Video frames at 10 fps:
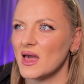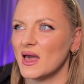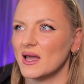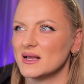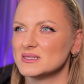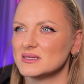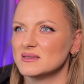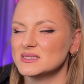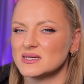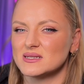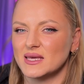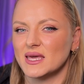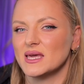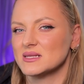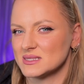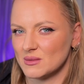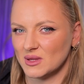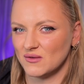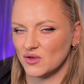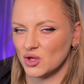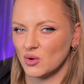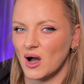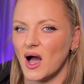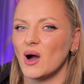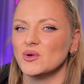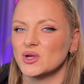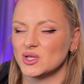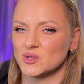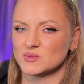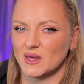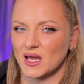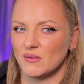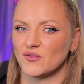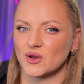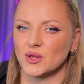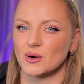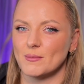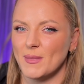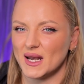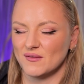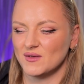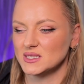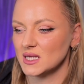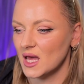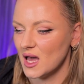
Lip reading: And these are the hints I'm giving you how you can use makeup for your benefit,